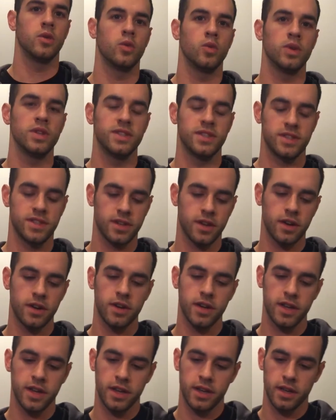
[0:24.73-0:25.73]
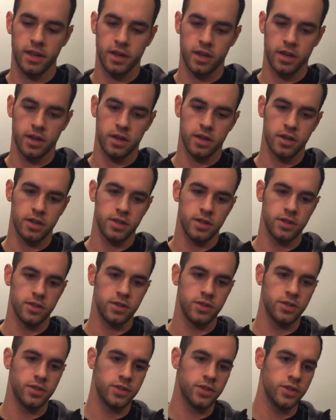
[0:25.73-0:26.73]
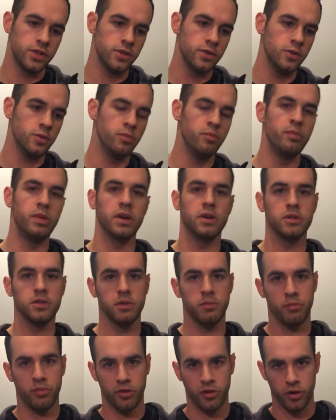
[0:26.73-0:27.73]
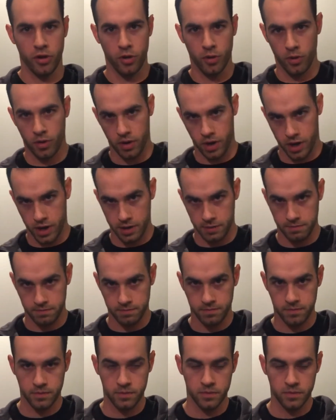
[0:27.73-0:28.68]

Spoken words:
When starting to build a program,